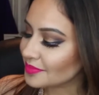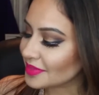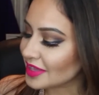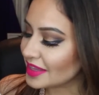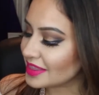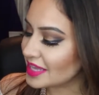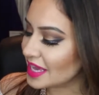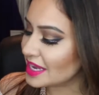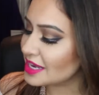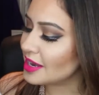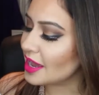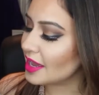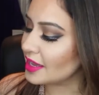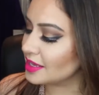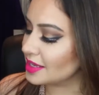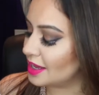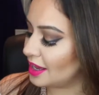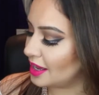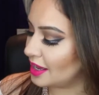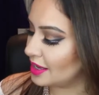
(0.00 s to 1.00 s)
Then
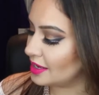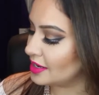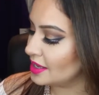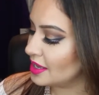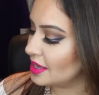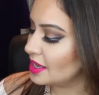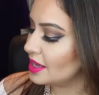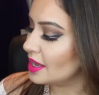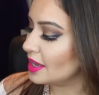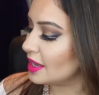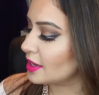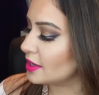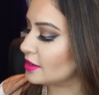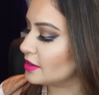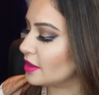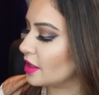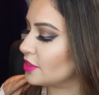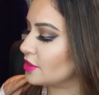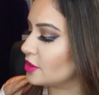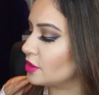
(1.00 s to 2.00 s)
I got
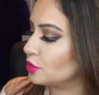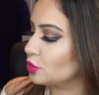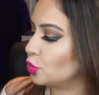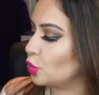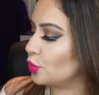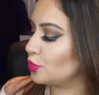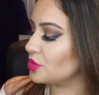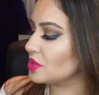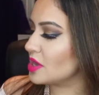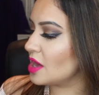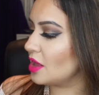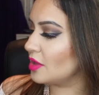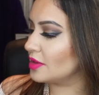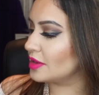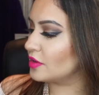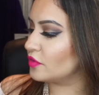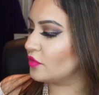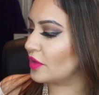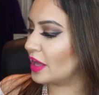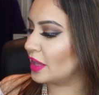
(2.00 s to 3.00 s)
another L'Oreal
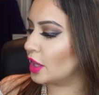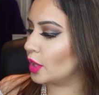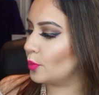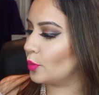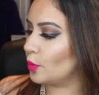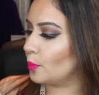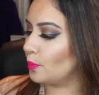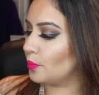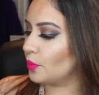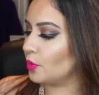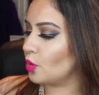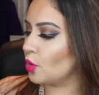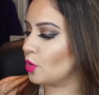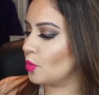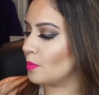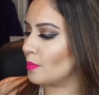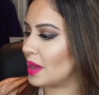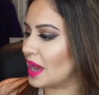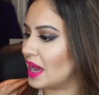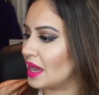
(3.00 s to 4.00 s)
Infallible Pro
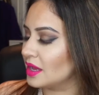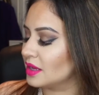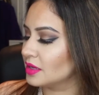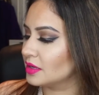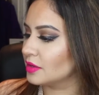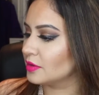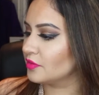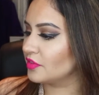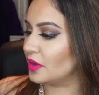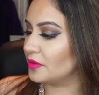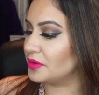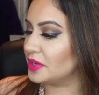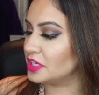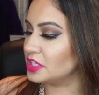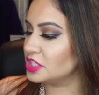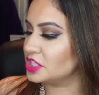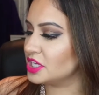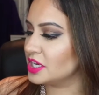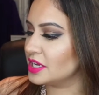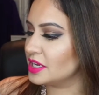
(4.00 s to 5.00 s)
Matte
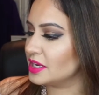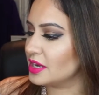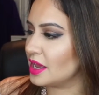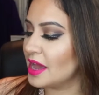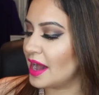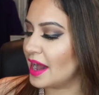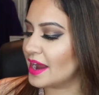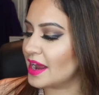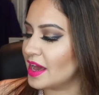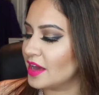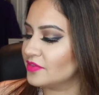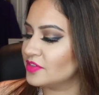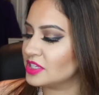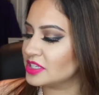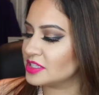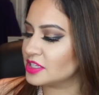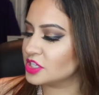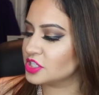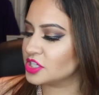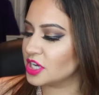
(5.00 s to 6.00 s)
foundation. I have
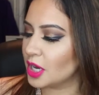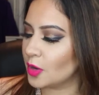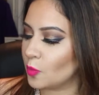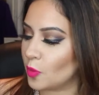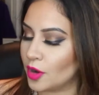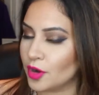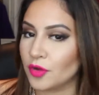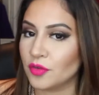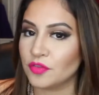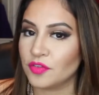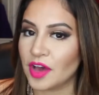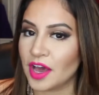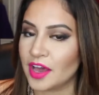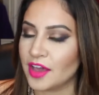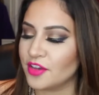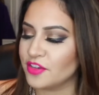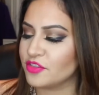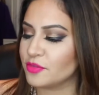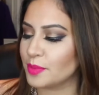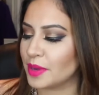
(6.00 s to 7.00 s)
this in the shade
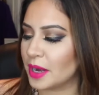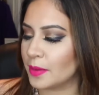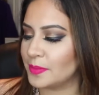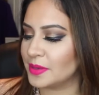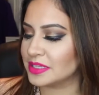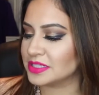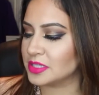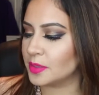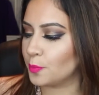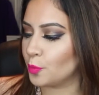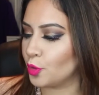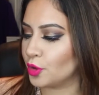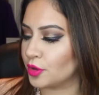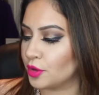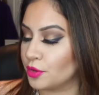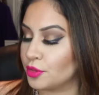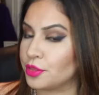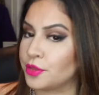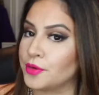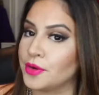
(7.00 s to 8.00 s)
105, but I picked up
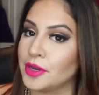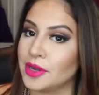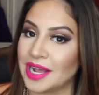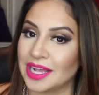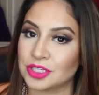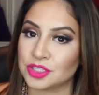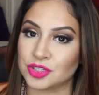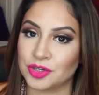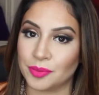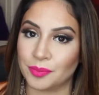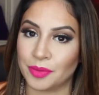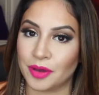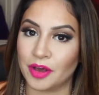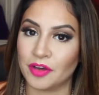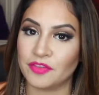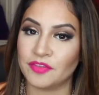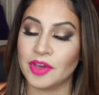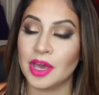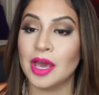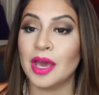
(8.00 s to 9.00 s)
103 Natural
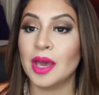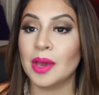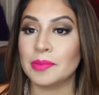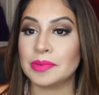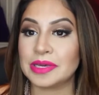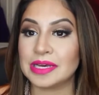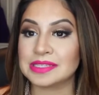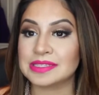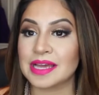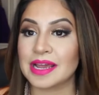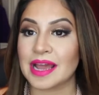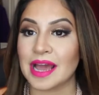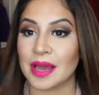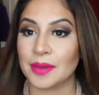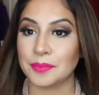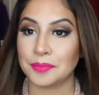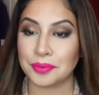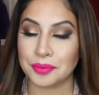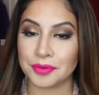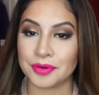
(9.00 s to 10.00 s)
Buff because I
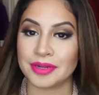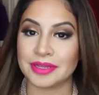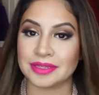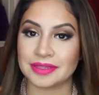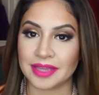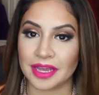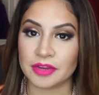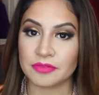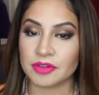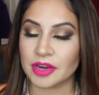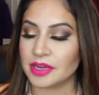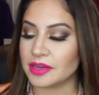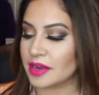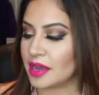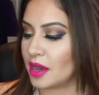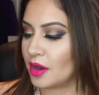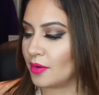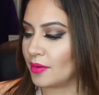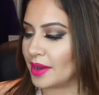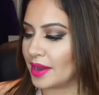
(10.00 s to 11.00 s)
am pretty light right
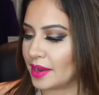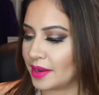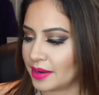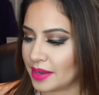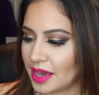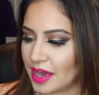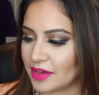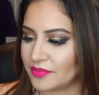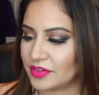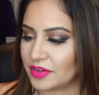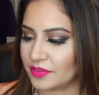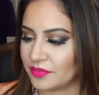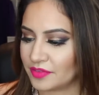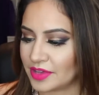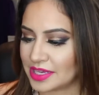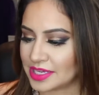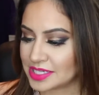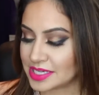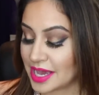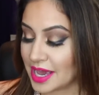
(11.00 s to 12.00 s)
now. I haven't
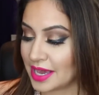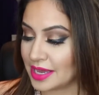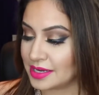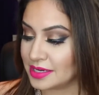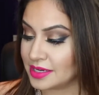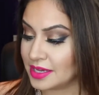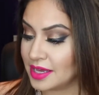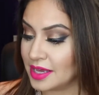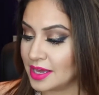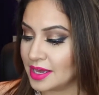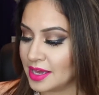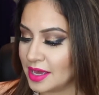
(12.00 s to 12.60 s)
fake tanned.